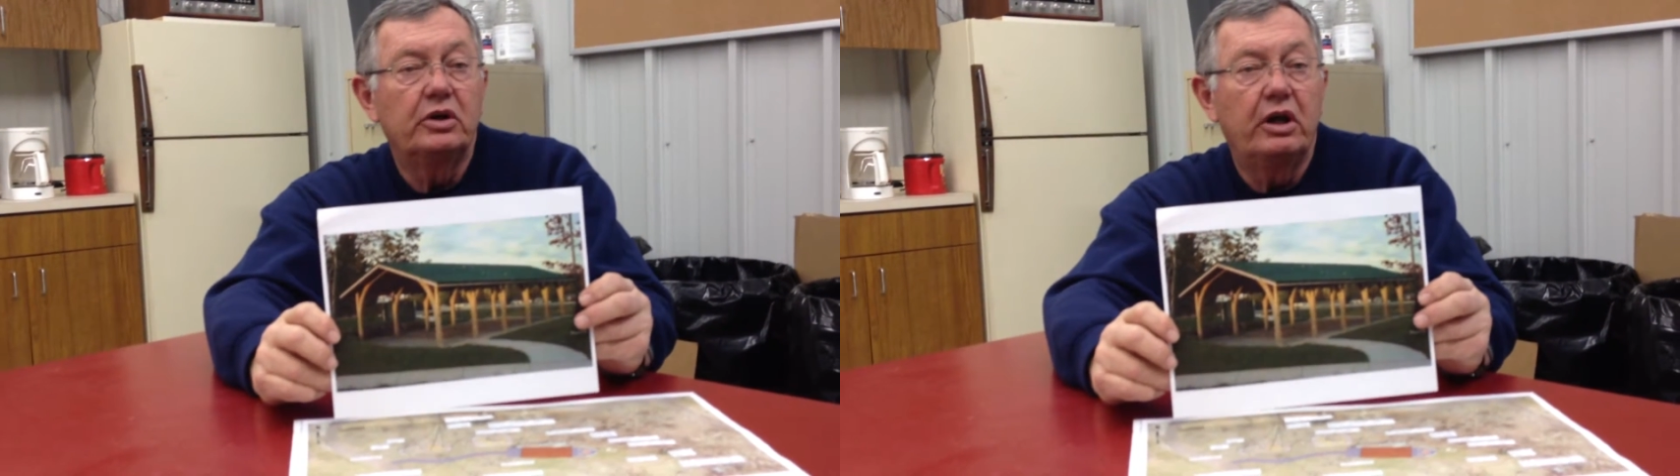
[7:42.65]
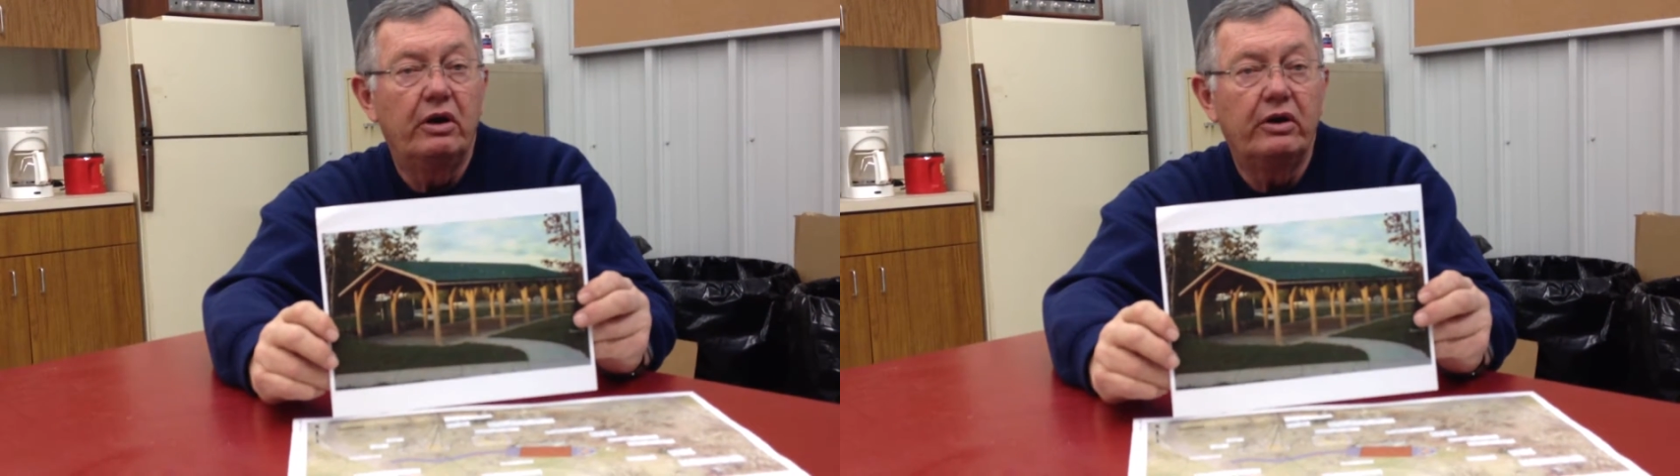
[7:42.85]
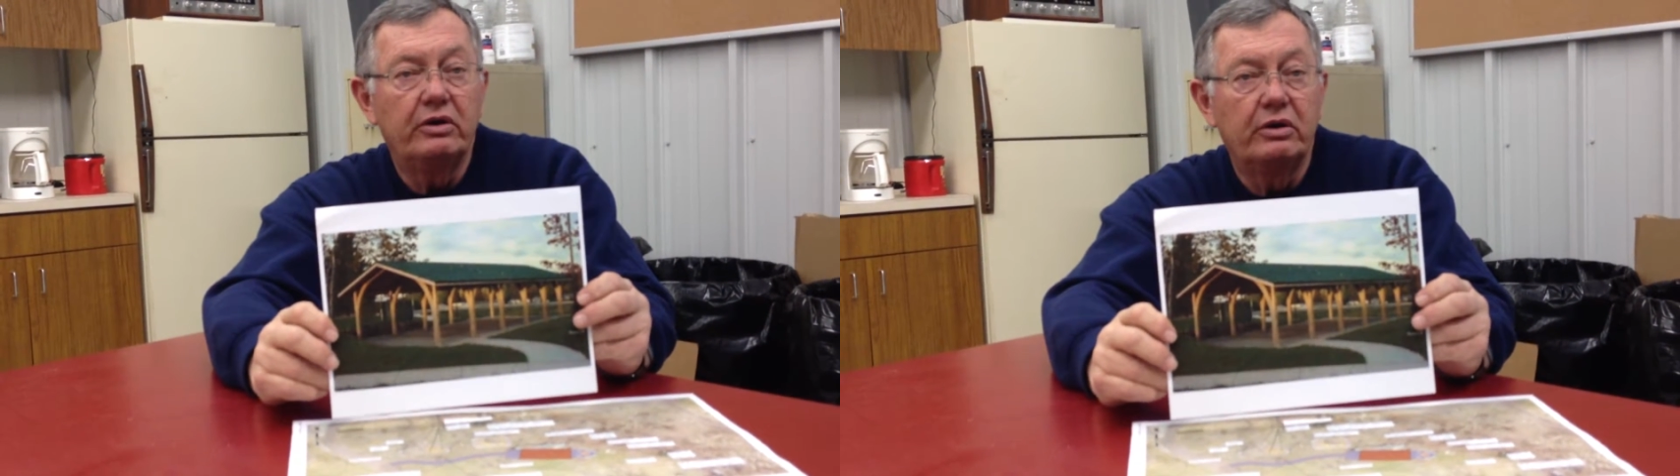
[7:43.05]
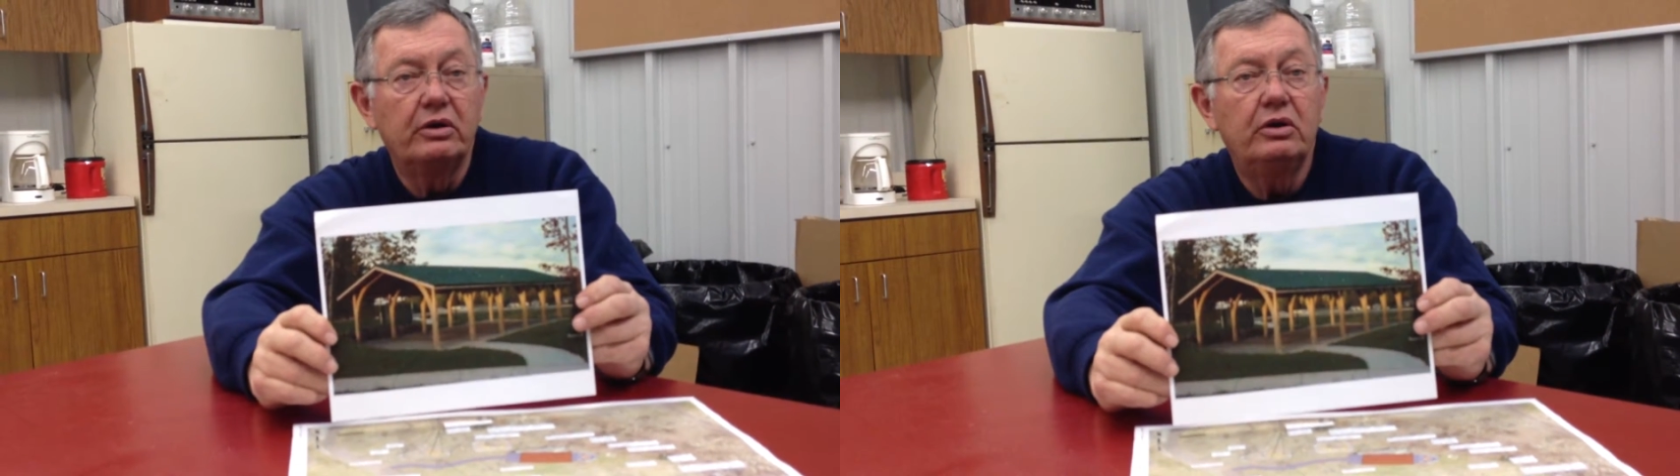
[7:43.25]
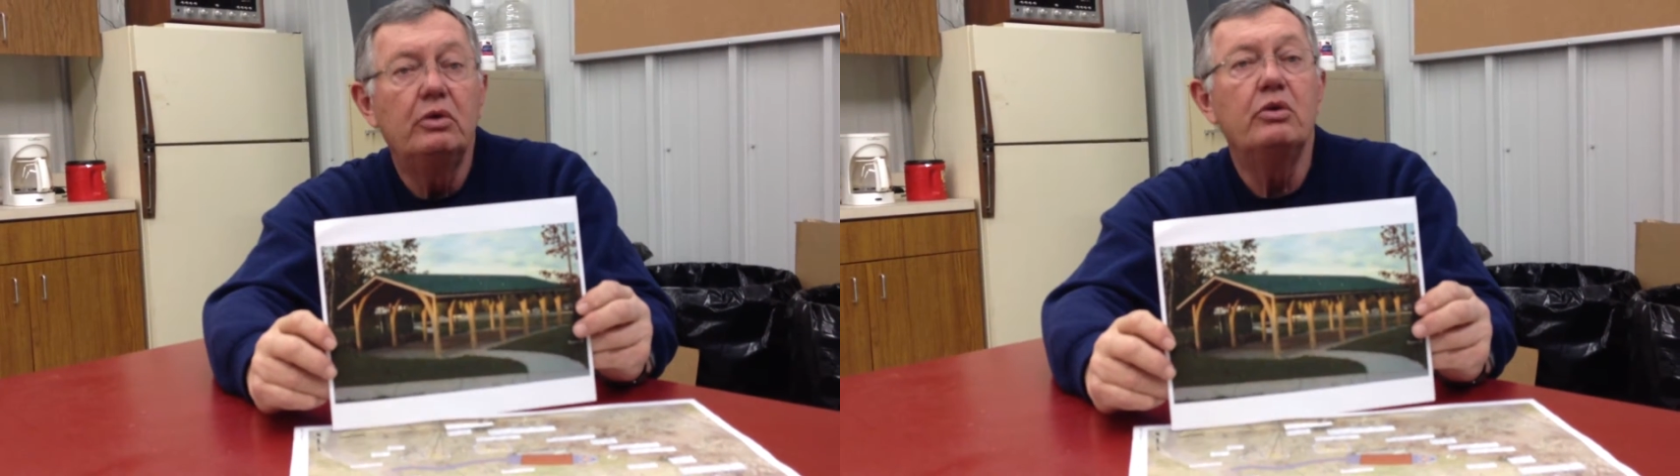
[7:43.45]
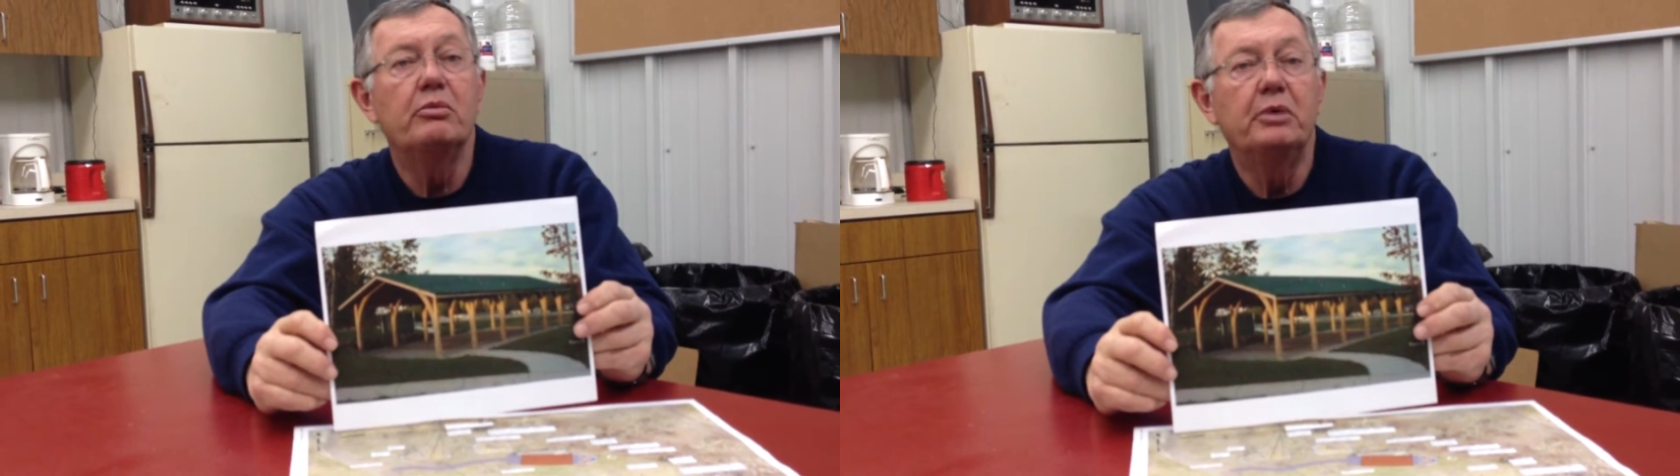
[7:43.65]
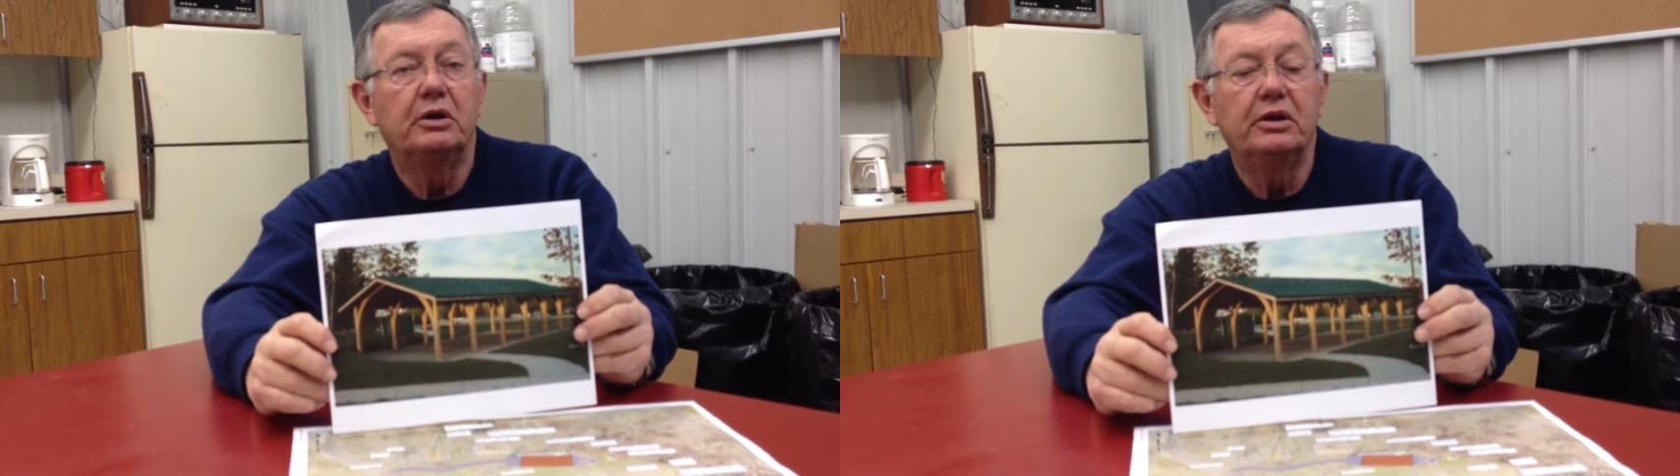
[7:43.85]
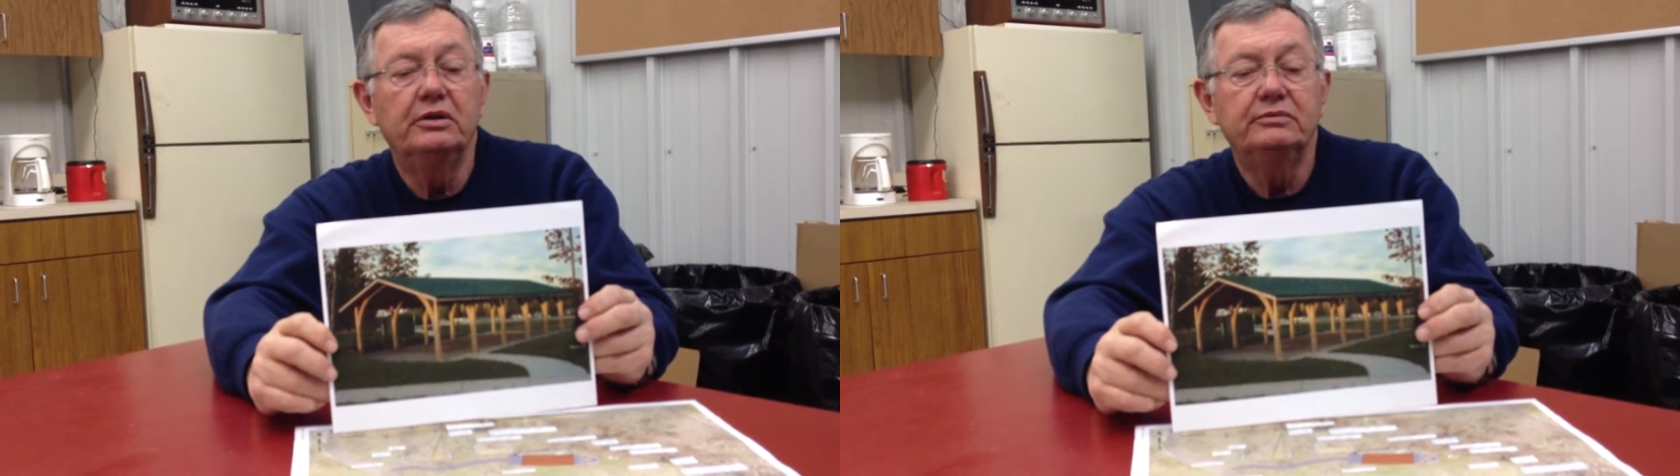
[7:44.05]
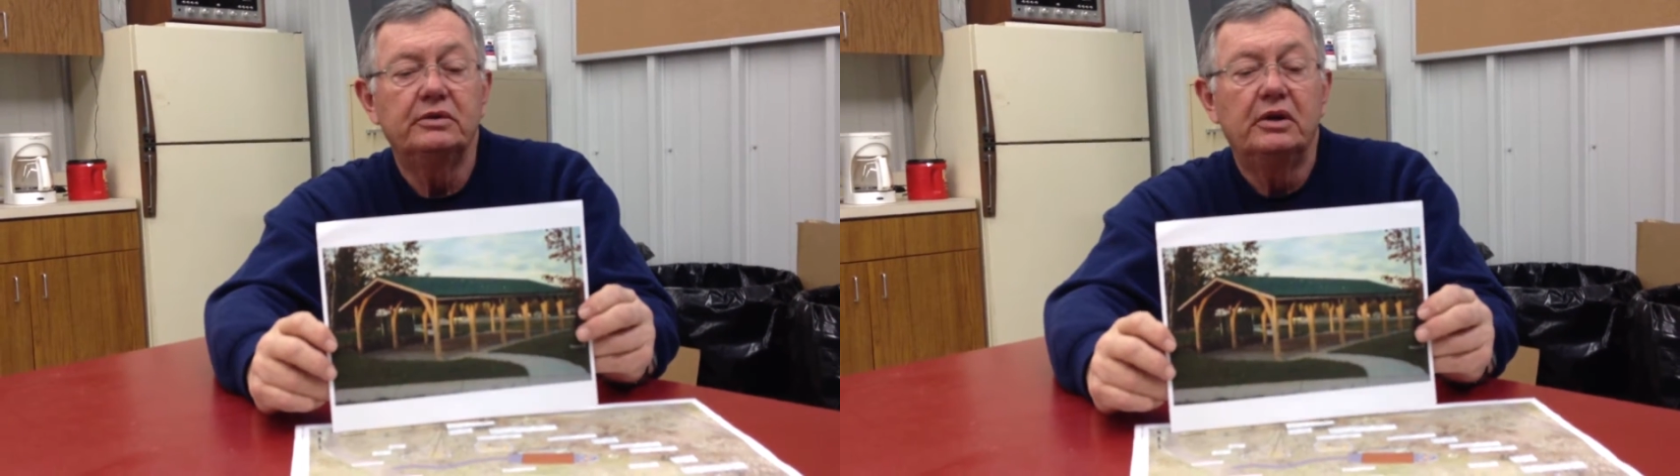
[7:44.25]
character to the building.